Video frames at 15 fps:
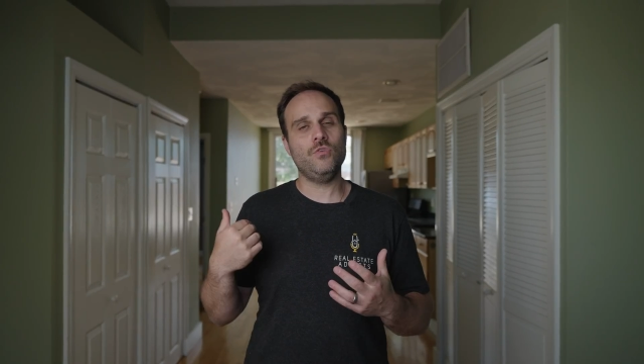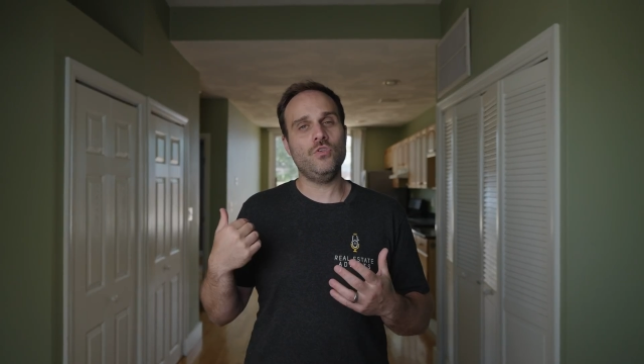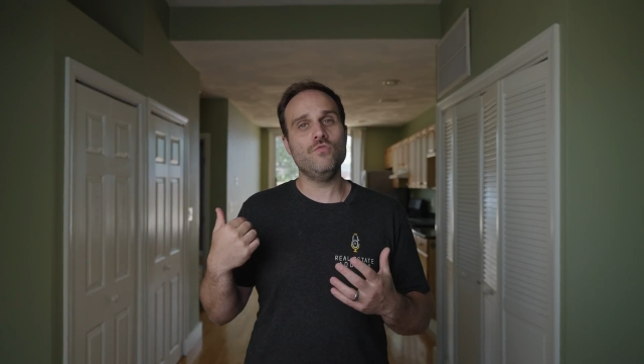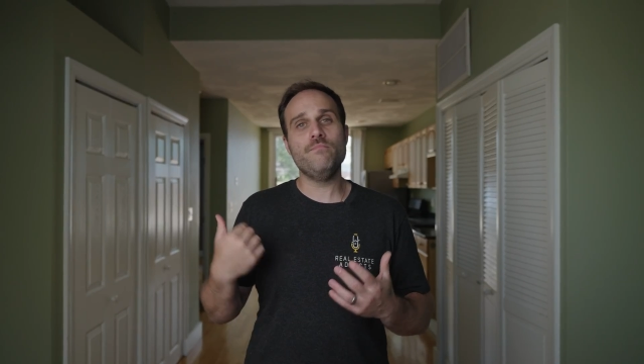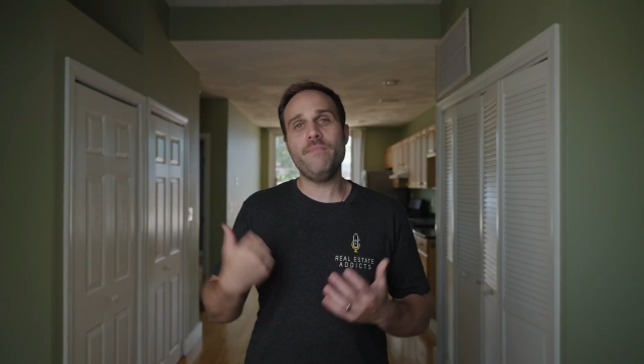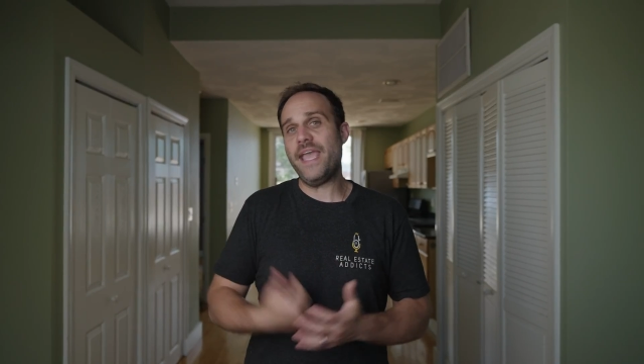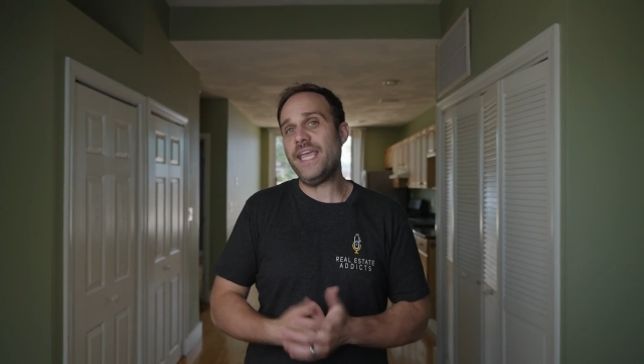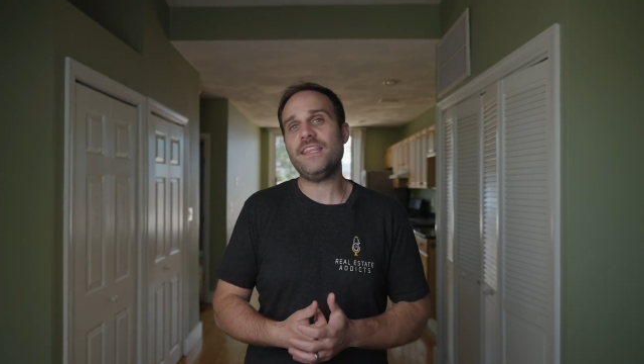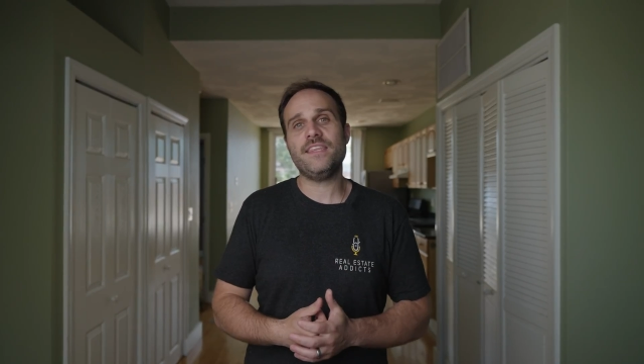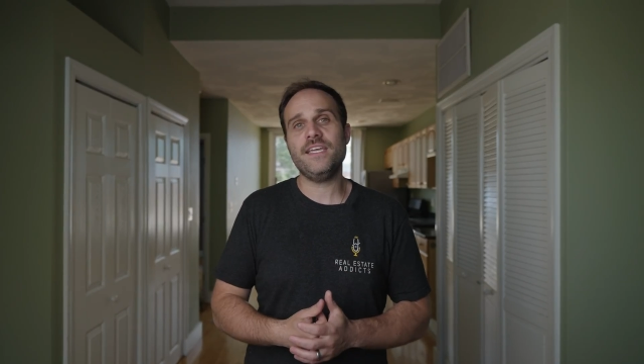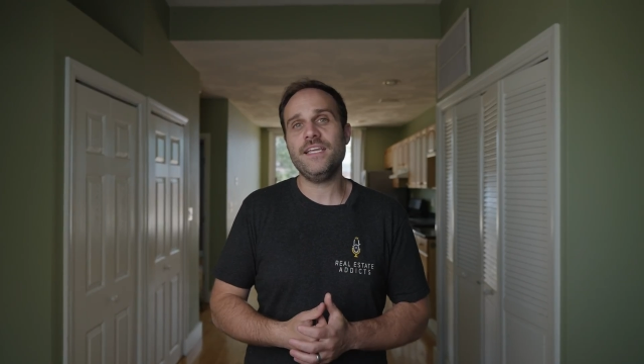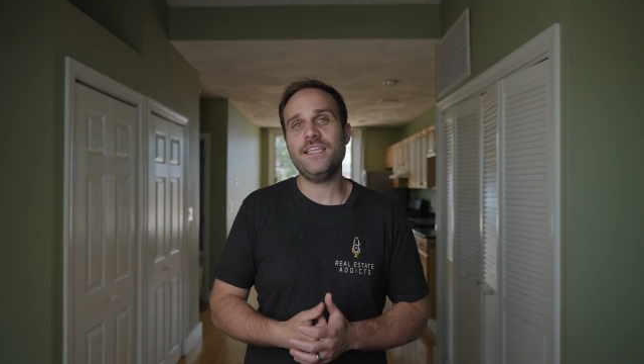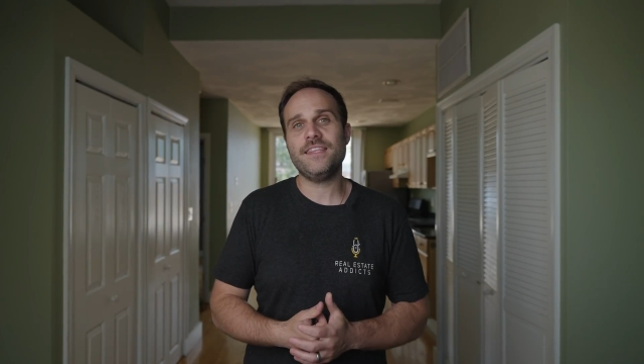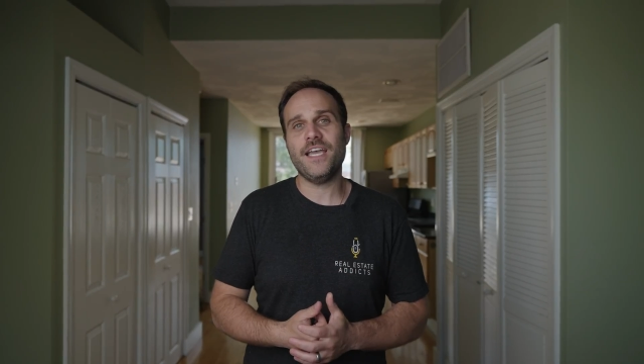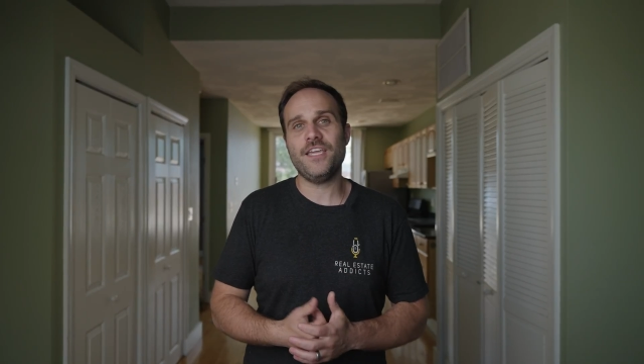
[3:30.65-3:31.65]
You may
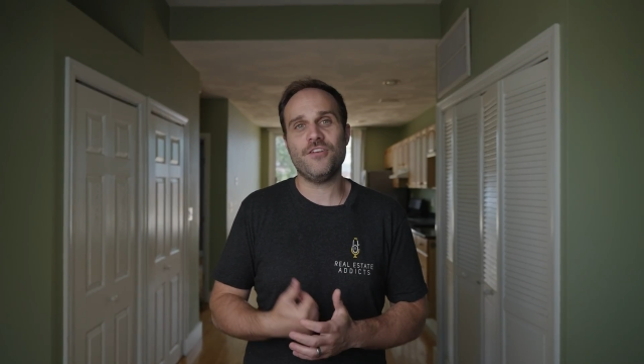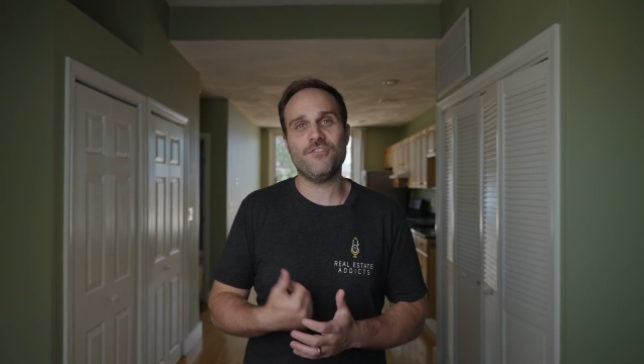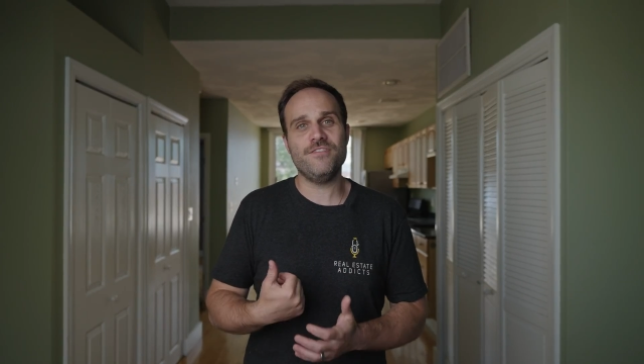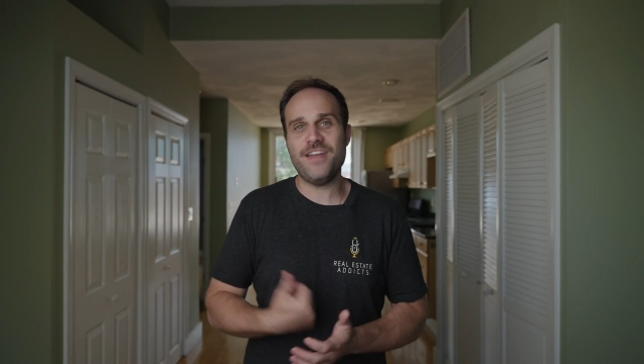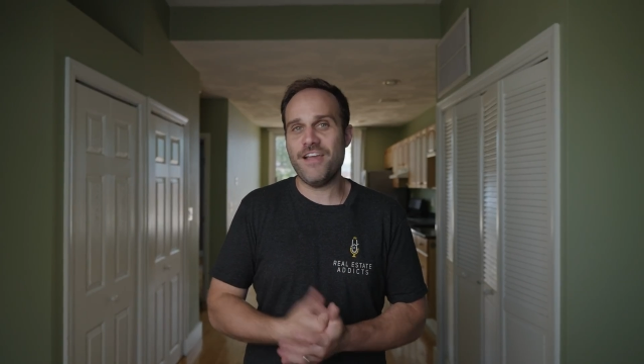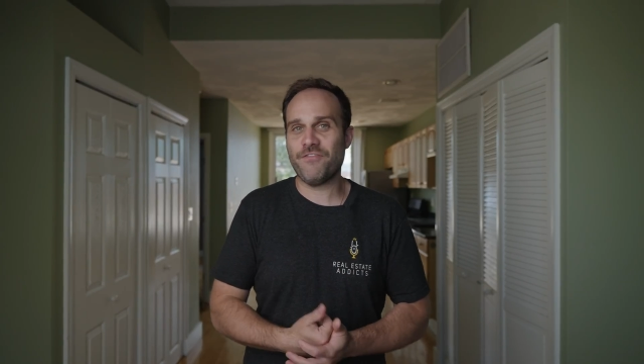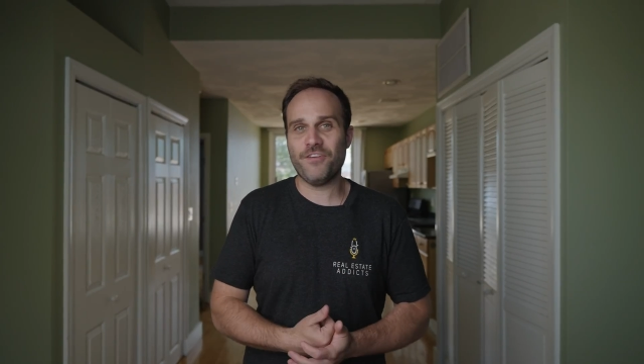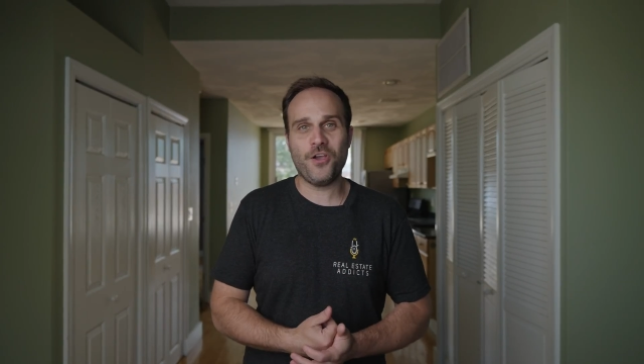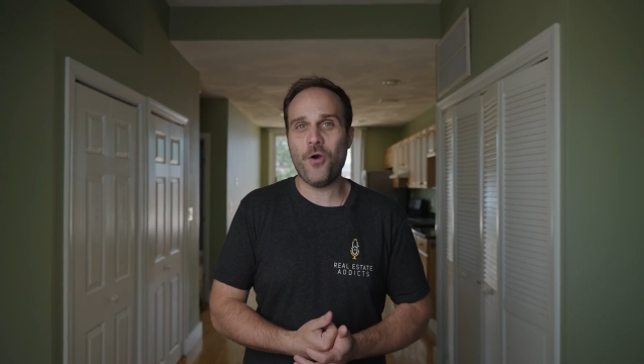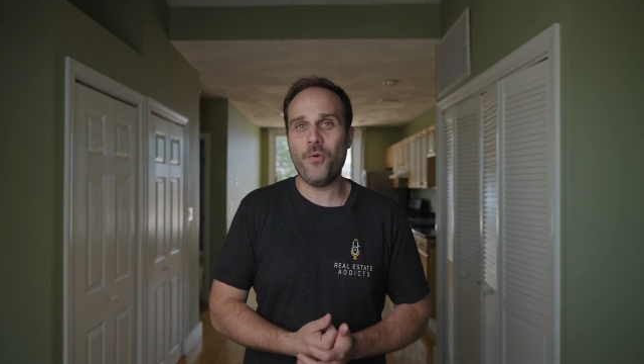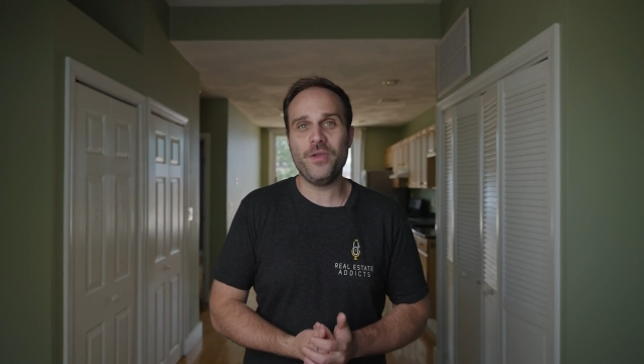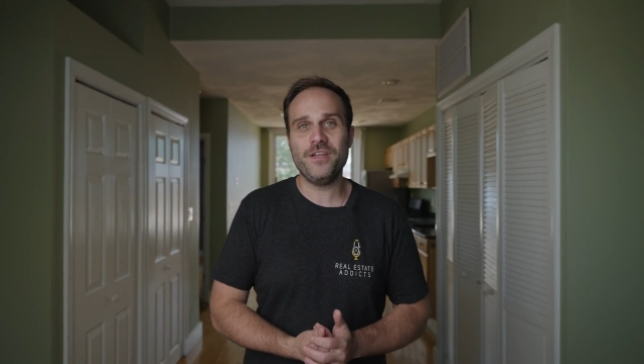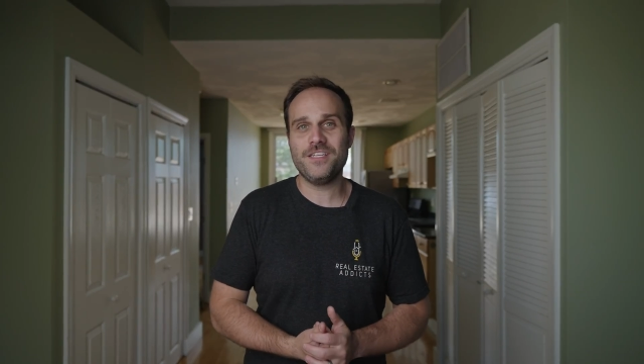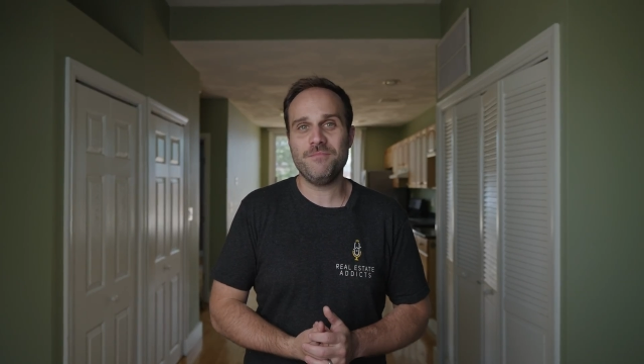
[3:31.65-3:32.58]
think that you're never going